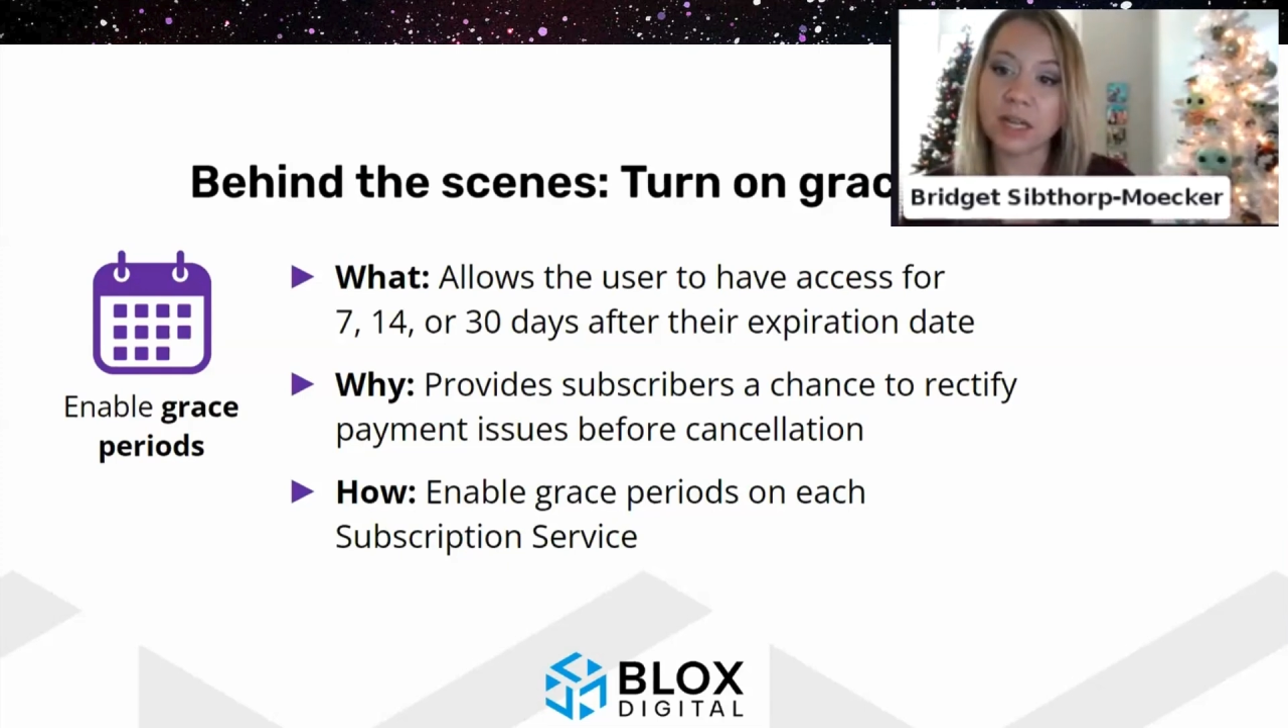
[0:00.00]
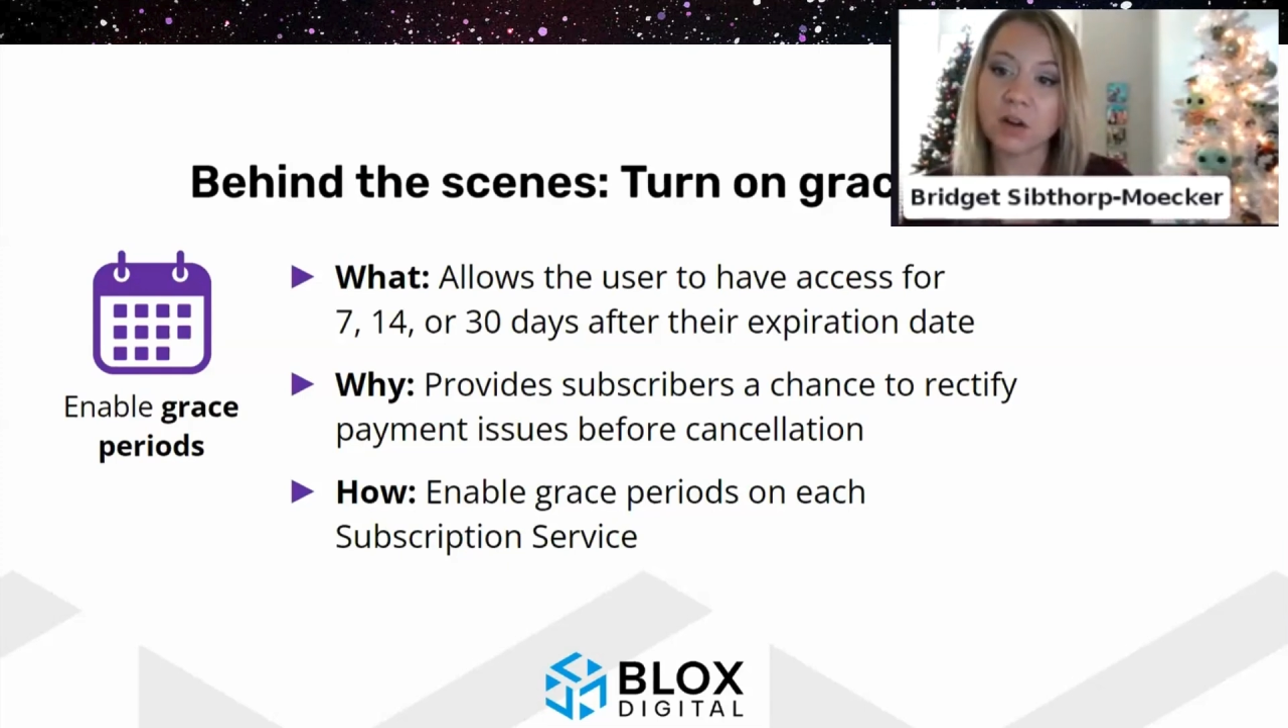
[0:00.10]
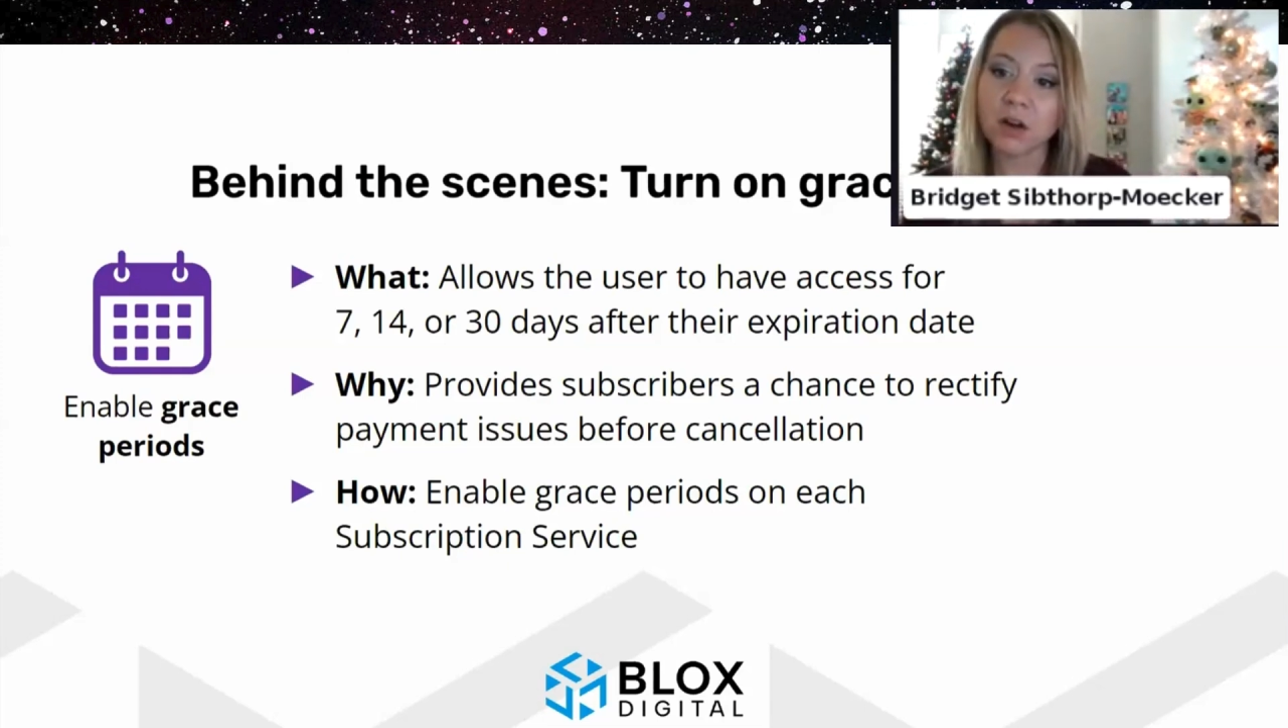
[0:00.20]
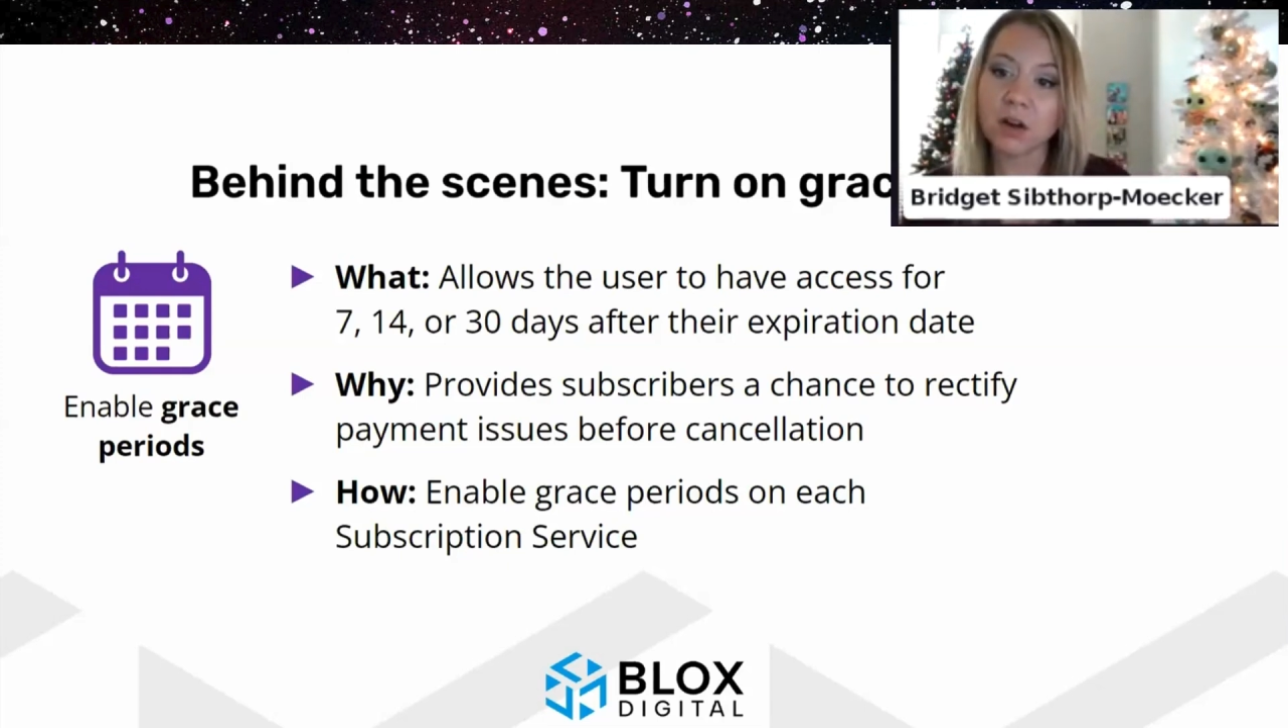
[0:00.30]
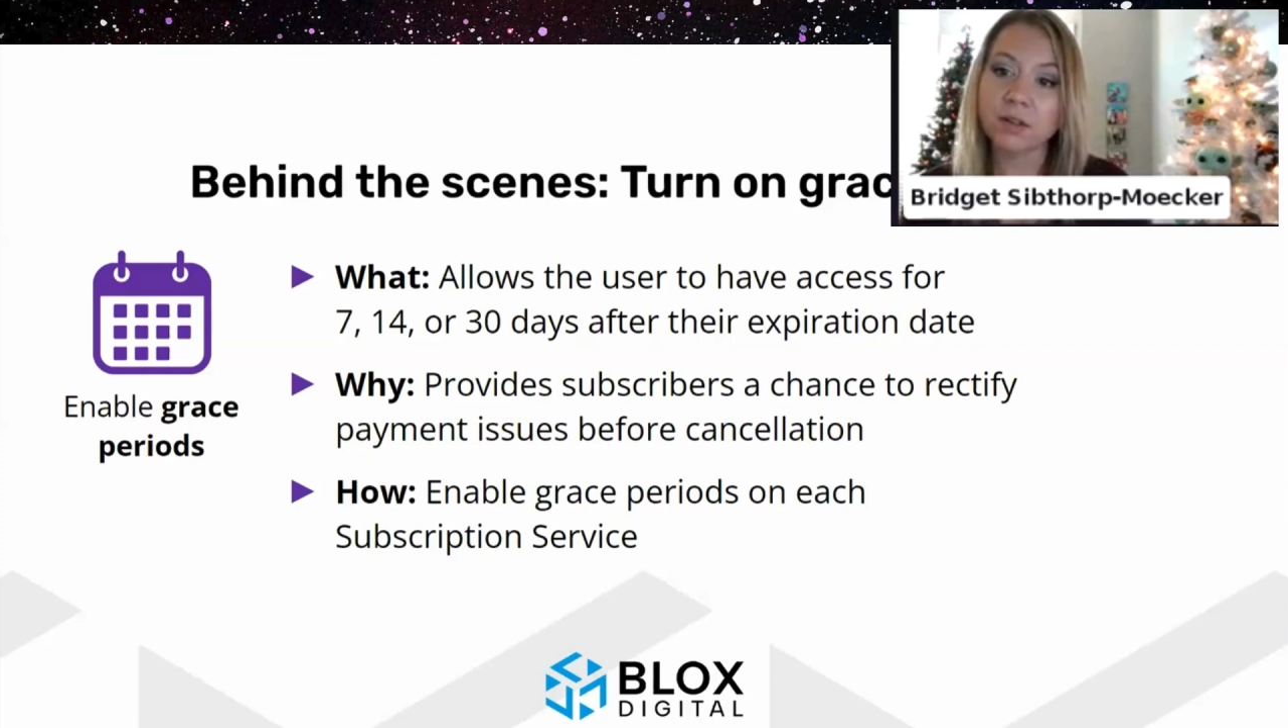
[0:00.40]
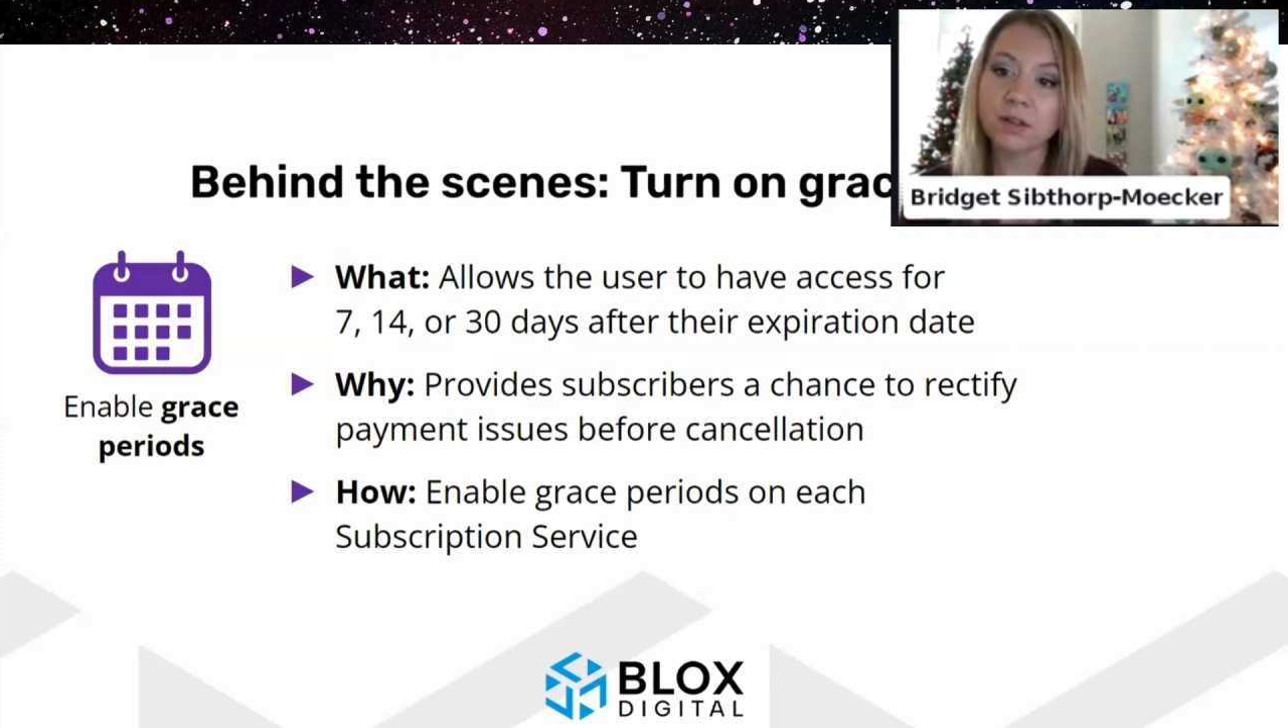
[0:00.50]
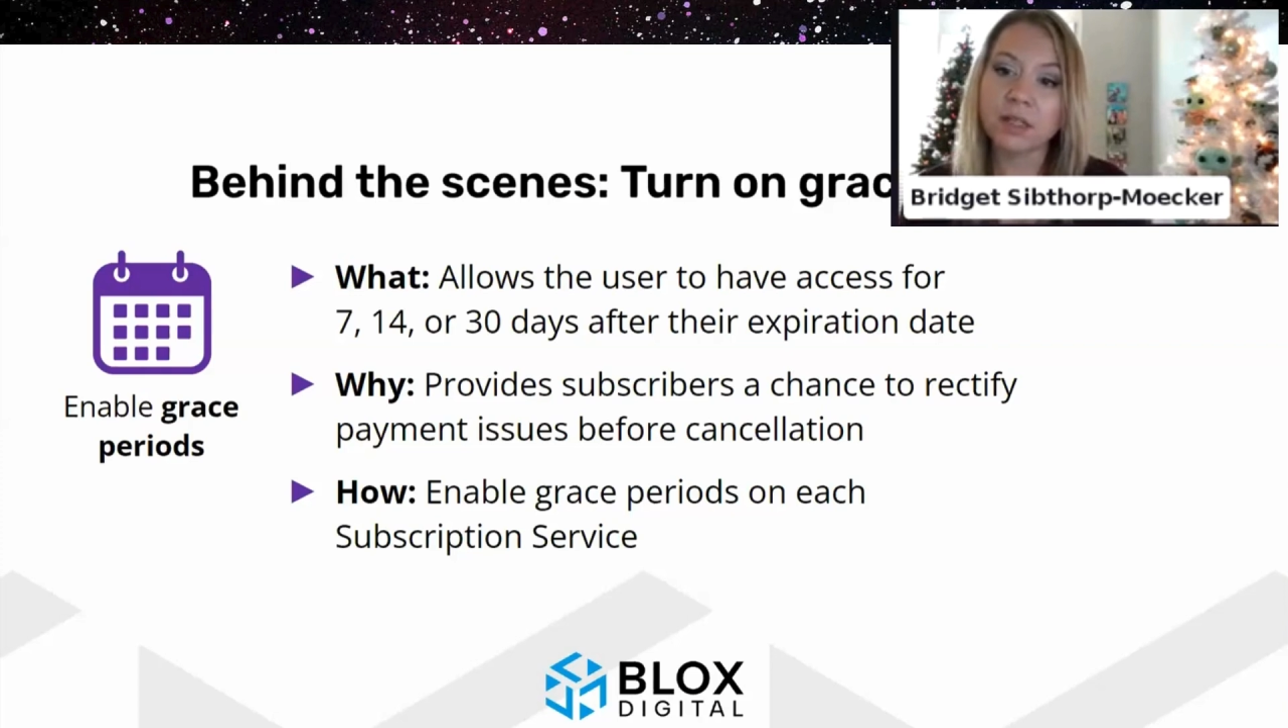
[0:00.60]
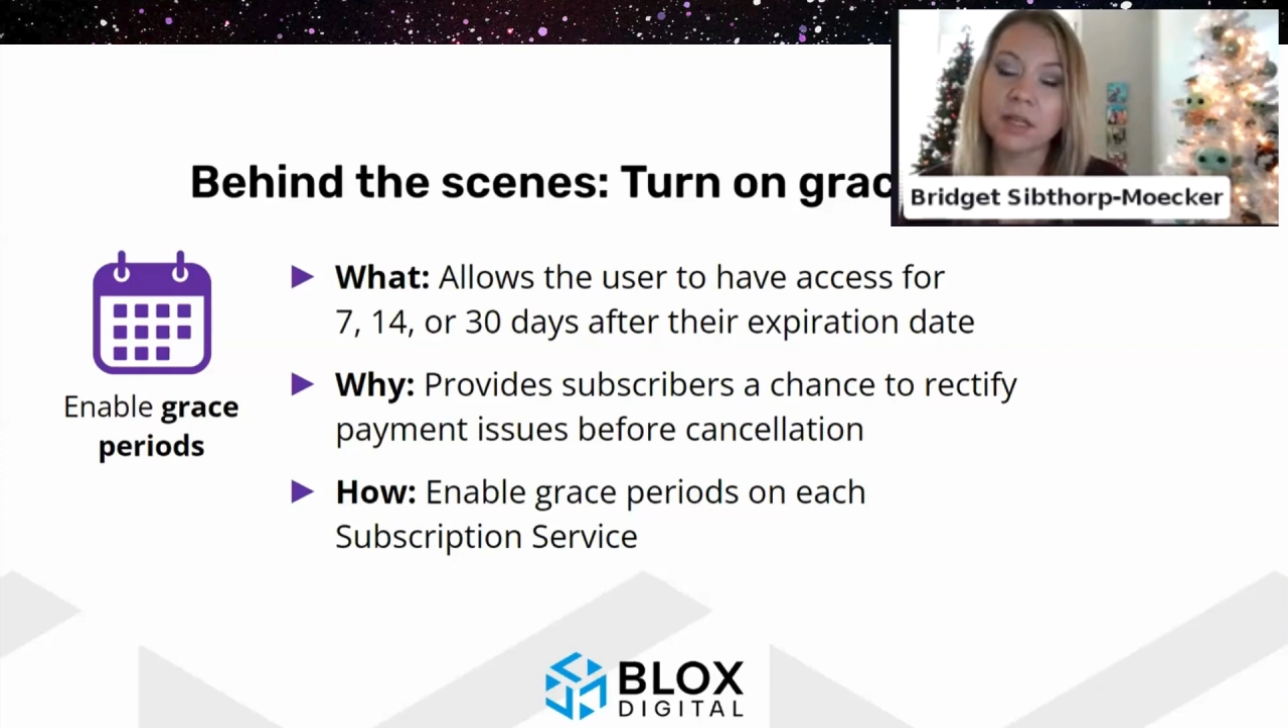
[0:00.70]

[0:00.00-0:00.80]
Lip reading: card.